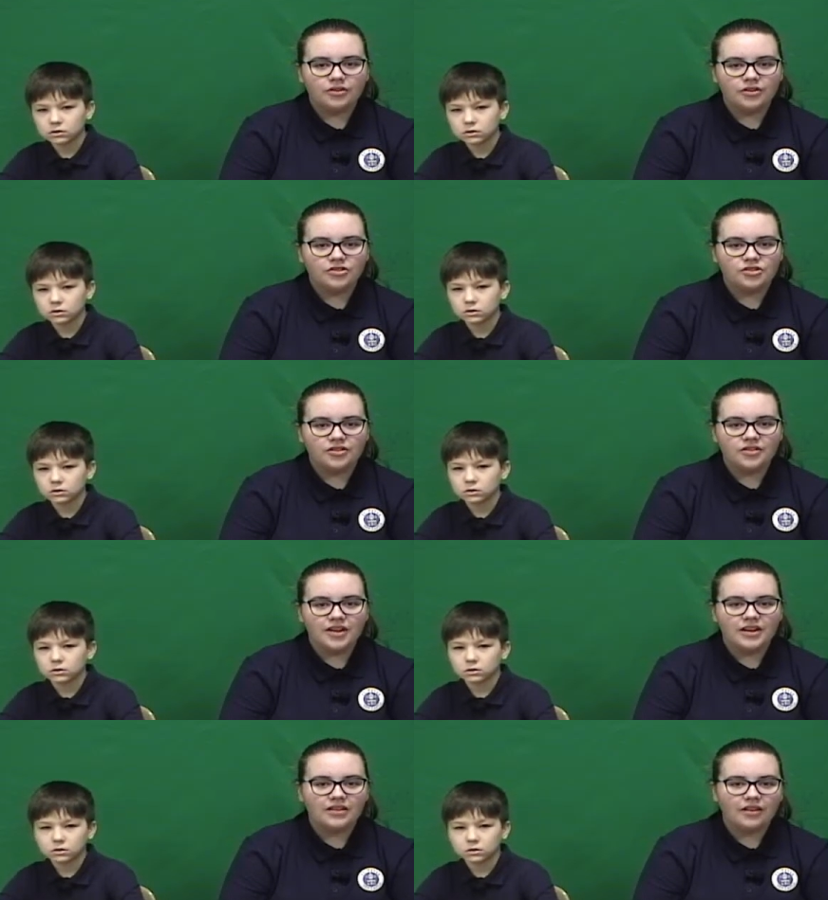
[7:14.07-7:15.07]
Speaker 1: the Christians
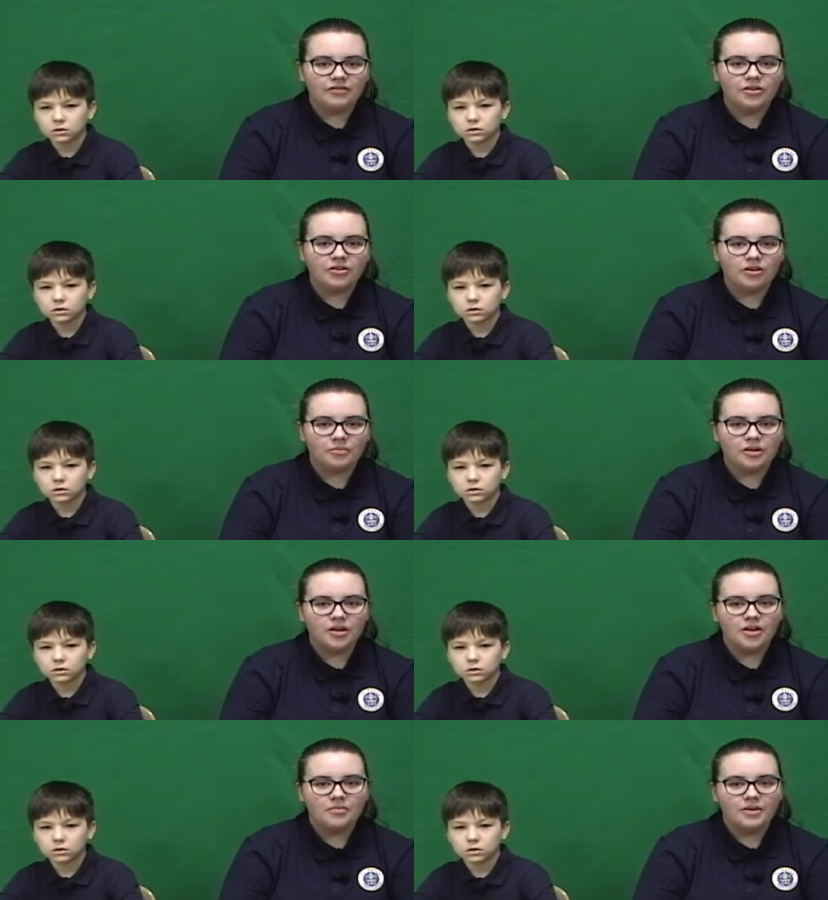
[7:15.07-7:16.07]
that he left the
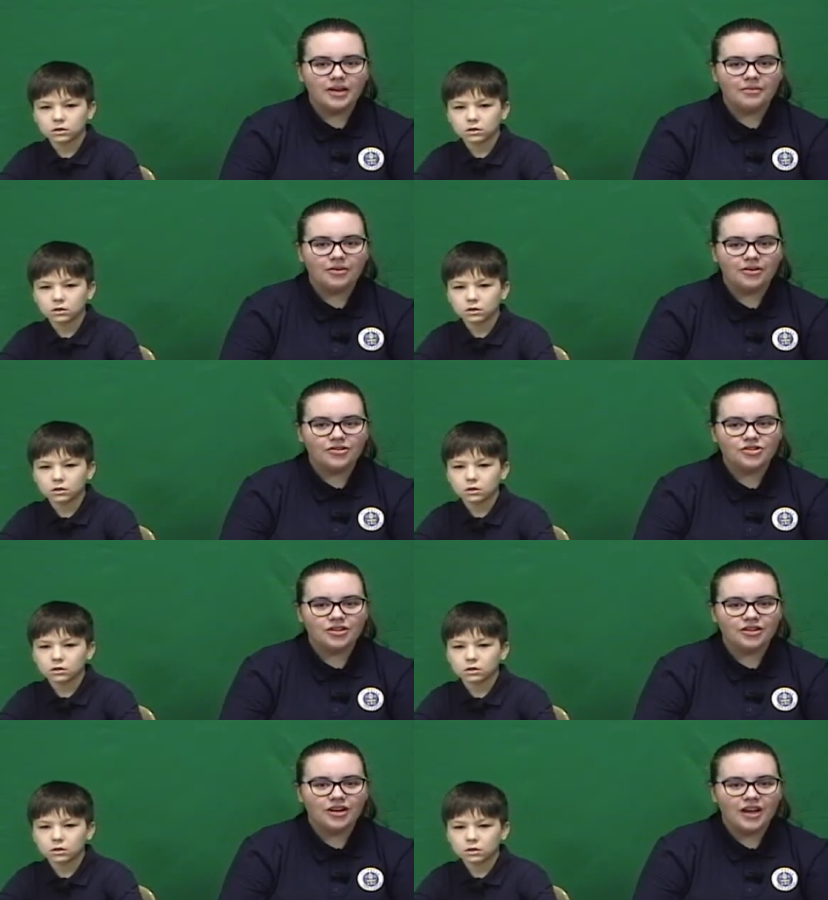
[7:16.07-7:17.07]
army, became a
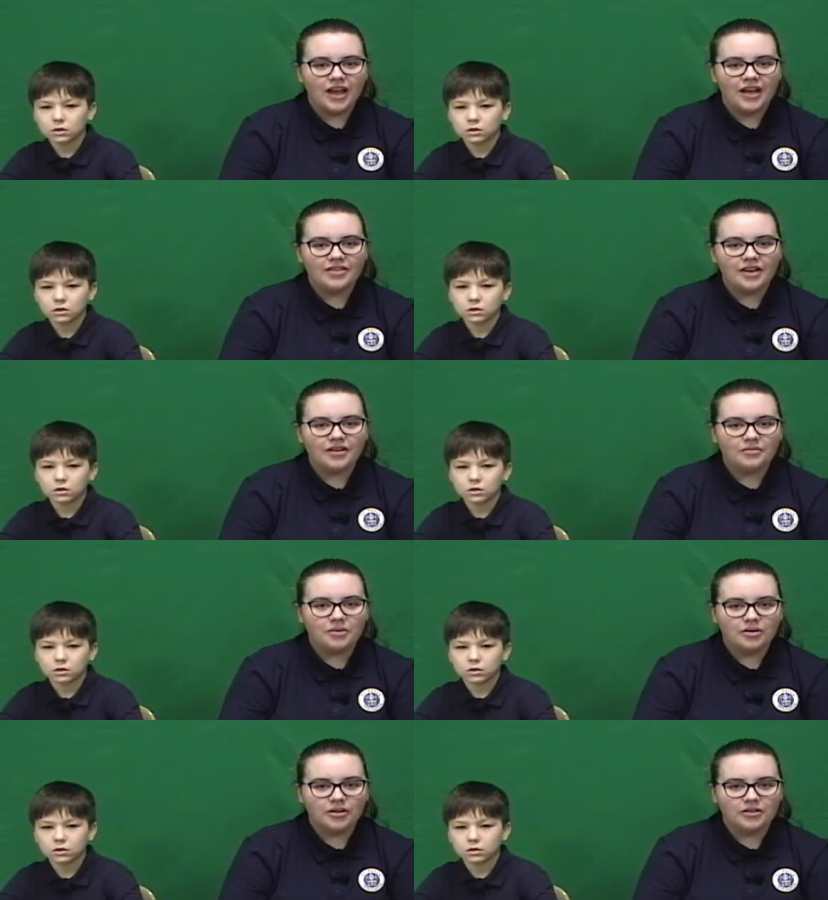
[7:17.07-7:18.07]
Christian, and then a
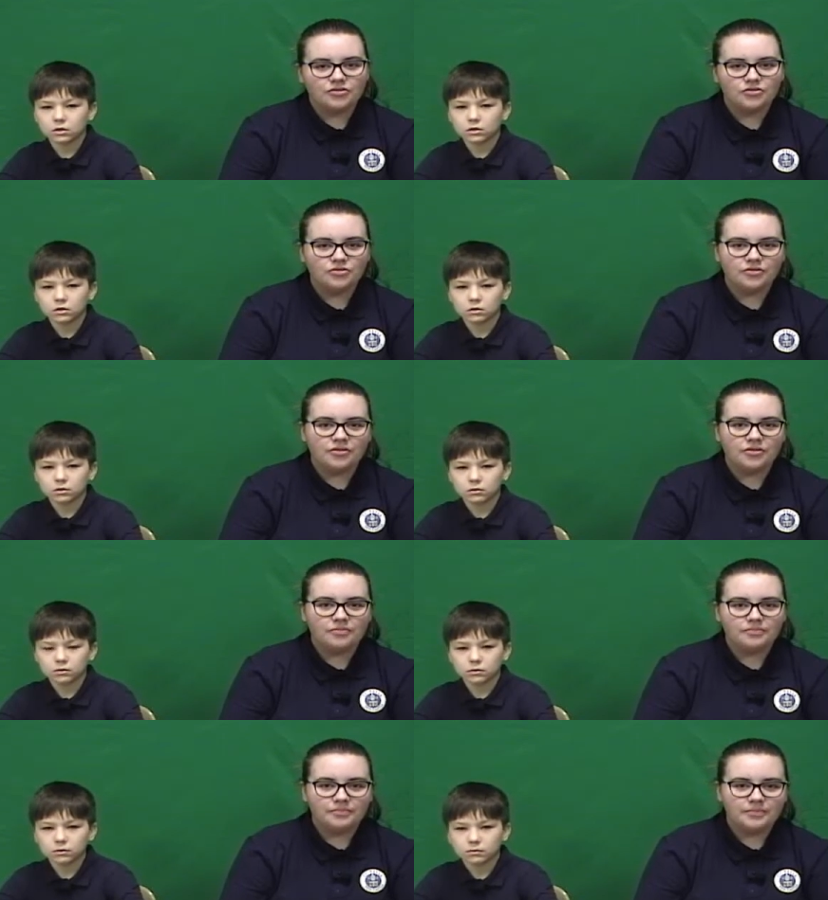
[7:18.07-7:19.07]
monk in
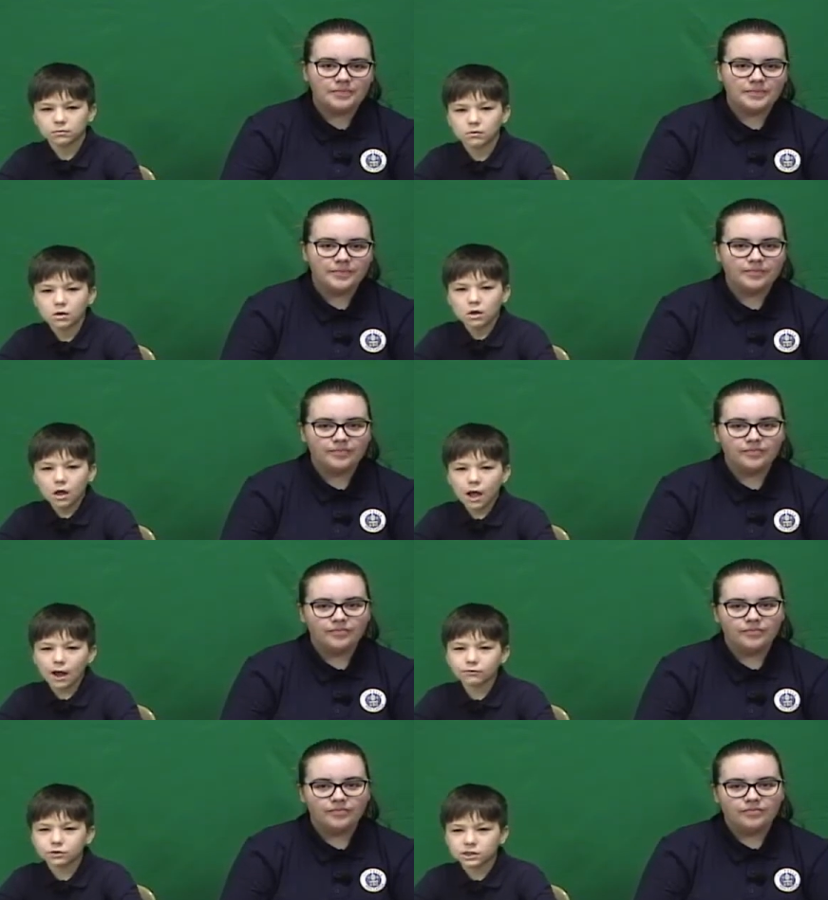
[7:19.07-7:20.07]
Jerusalem.
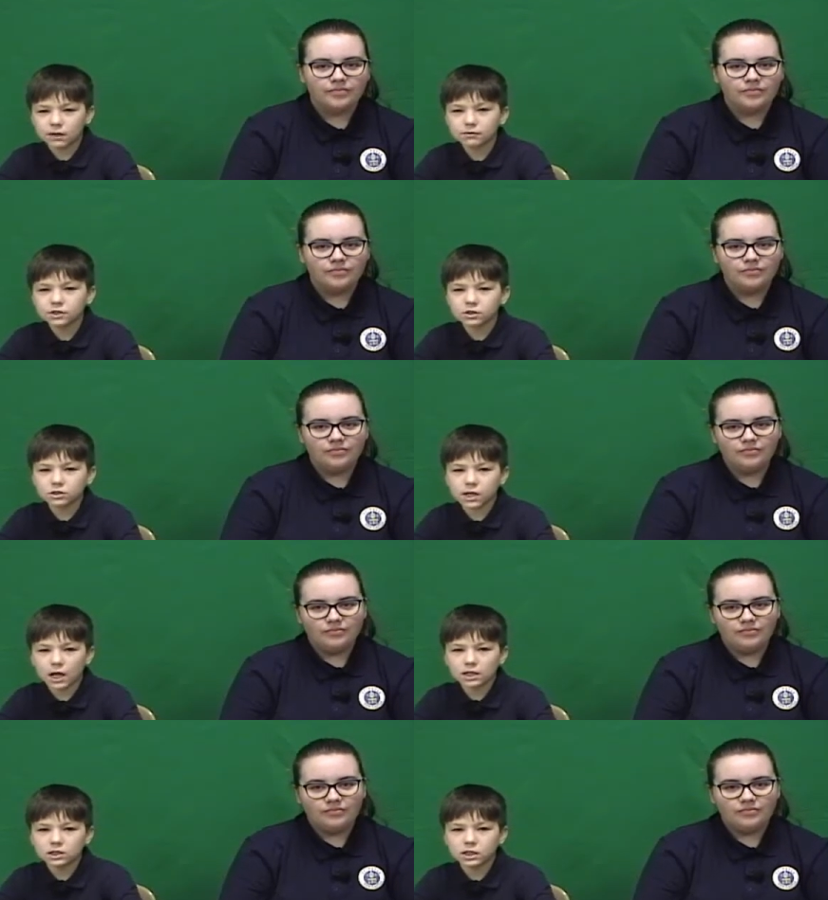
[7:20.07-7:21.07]
After
Speaker 2: seven years,
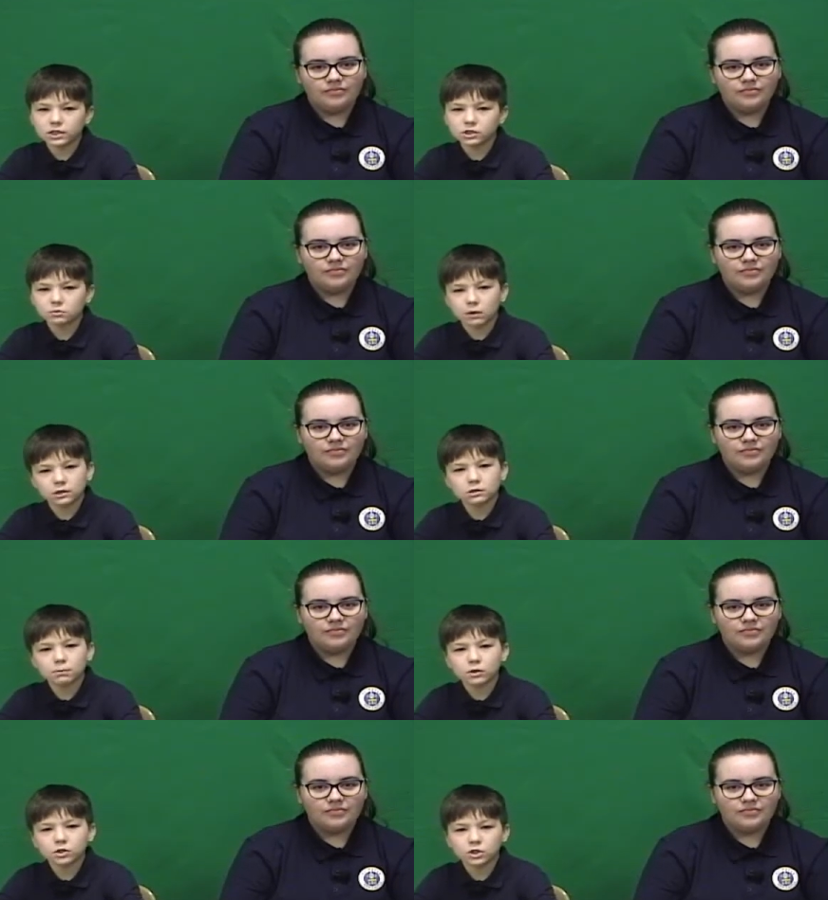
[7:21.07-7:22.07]
Anastasius went to
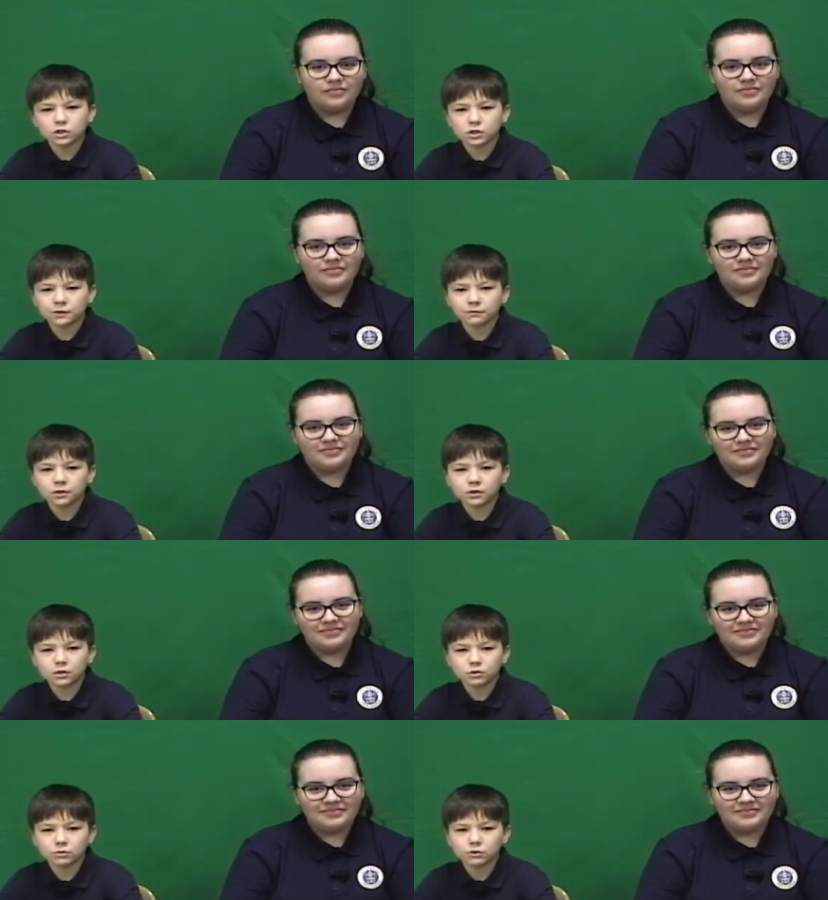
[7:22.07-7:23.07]
Persia to convert
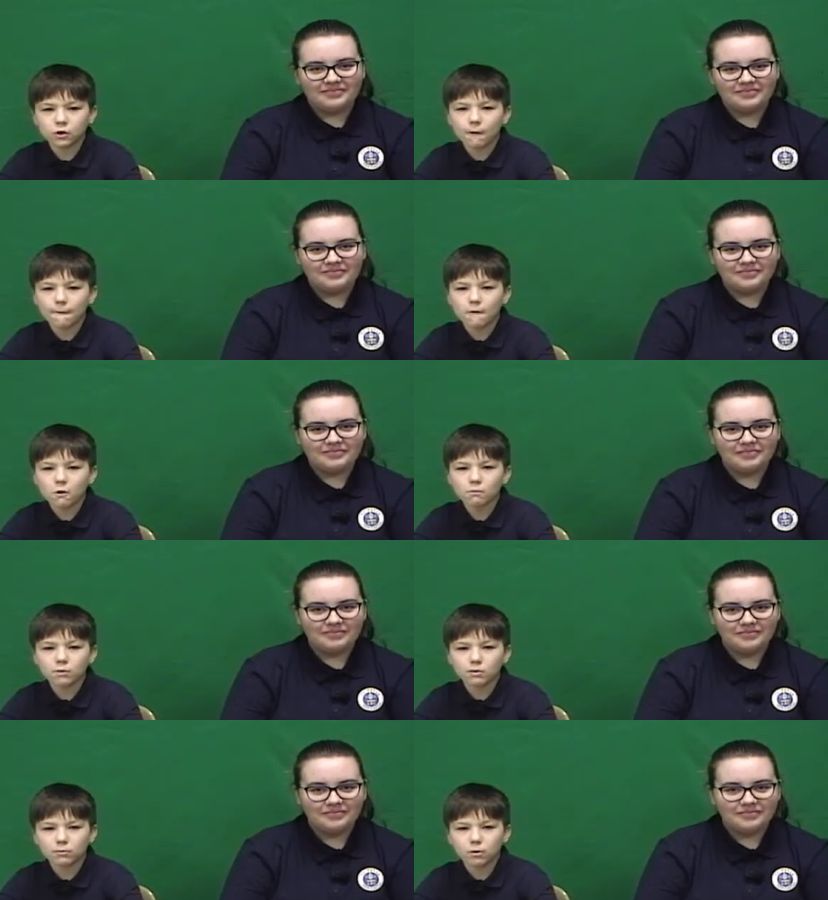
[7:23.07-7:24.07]
to his
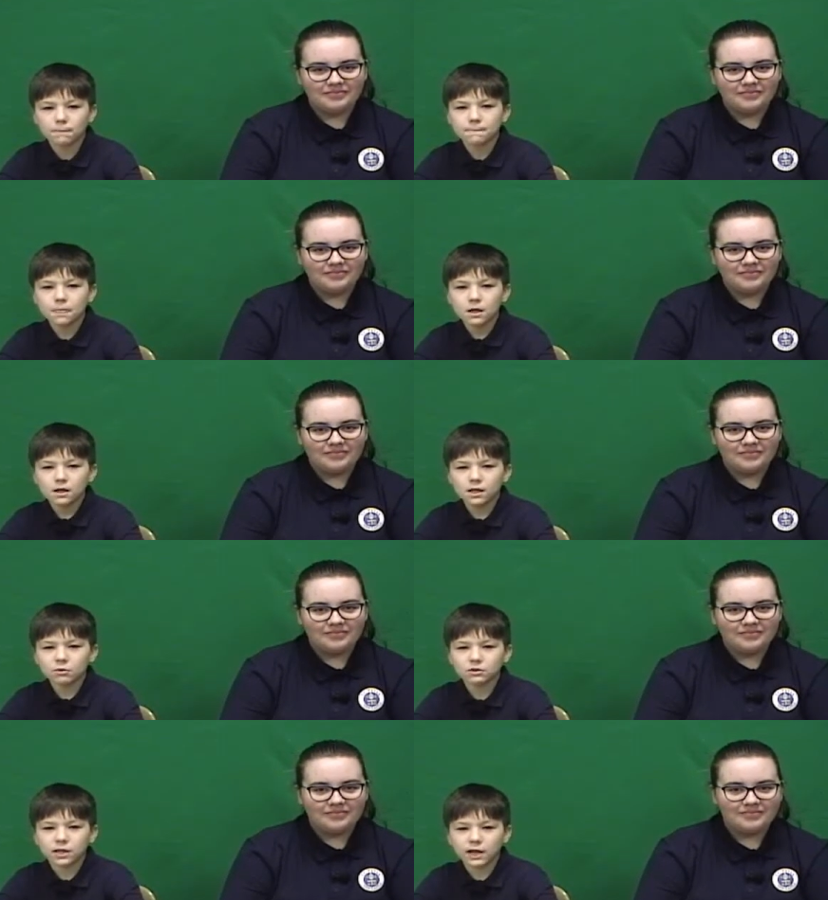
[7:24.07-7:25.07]
own people.
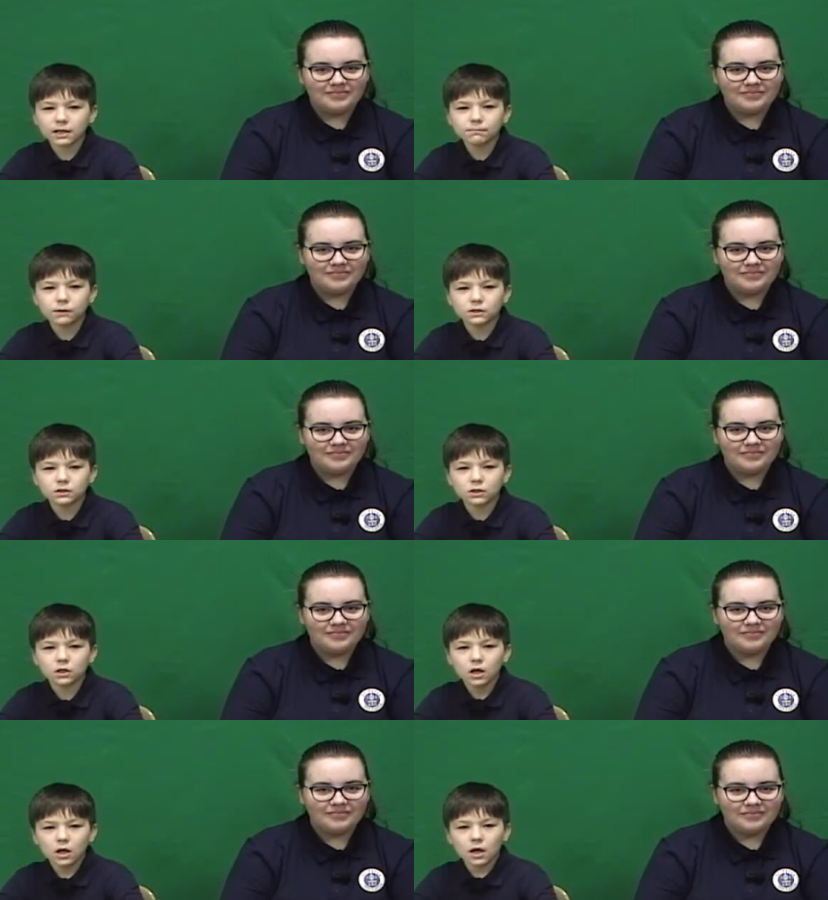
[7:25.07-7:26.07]
He was taken prisoner